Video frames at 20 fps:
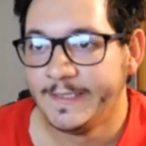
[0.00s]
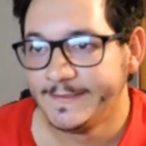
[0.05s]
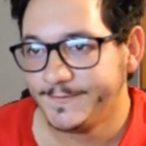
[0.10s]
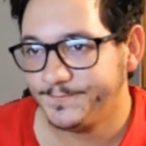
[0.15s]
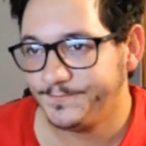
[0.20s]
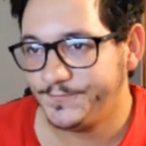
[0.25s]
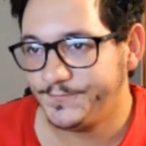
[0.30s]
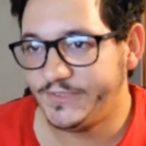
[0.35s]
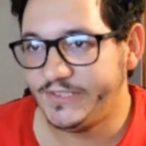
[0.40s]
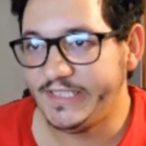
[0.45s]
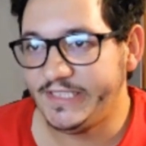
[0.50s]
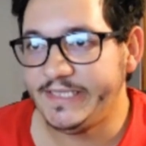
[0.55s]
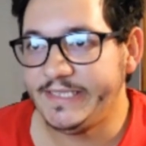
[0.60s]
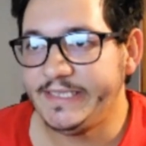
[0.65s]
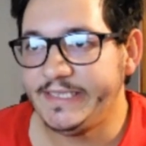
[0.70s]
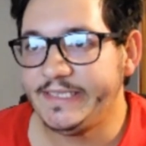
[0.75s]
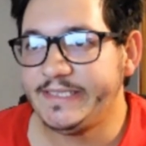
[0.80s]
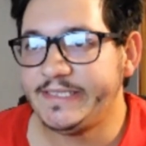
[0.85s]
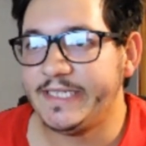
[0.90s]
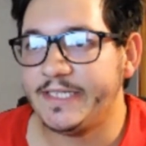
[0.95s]

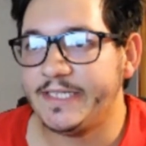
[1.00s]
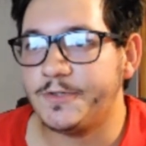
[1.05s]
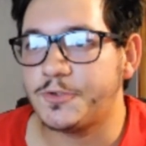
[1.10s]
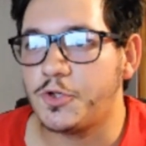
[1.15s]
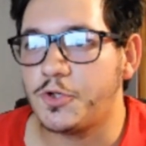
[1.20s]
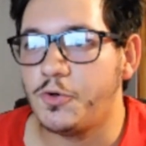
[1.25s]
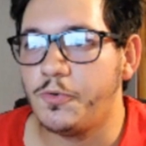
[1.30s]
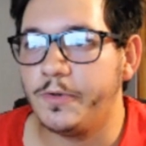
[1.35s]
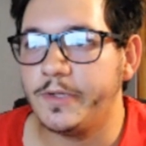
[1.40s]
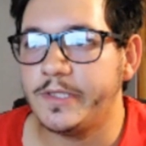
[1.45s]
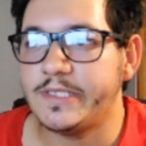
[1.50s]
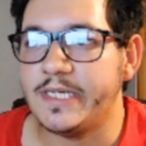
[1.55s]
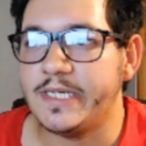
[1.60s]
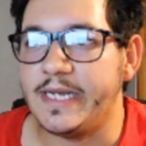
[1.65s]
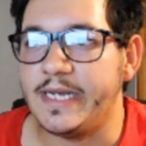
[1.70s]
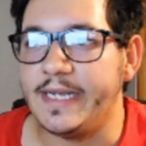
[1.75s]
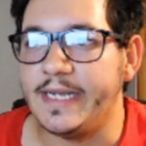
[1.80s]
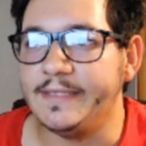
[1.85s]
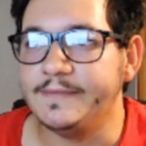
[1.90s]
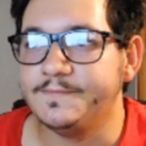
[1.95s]
G.
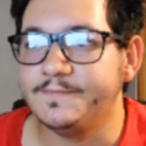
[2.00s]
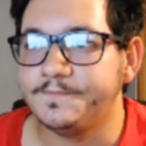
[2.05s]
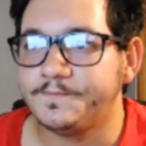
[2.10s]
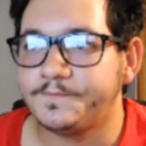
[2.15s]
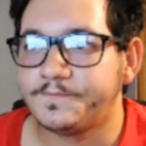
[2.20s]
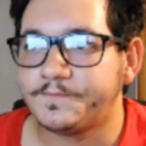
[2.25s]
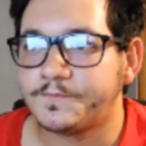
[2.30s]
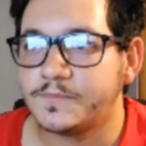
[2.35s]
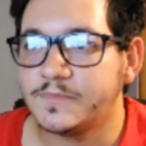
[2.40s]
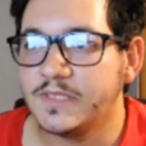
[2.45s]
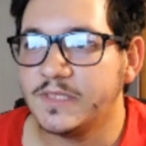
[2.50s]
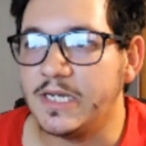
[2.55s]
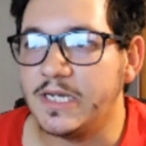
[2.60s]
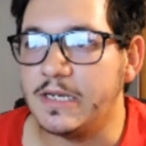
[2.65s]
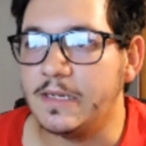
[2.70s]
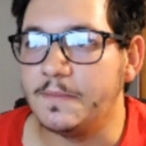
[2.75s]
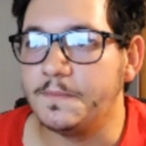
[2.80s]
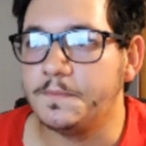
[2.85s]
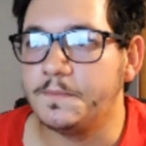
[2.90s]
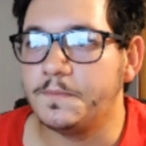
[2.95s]
delcourti uh,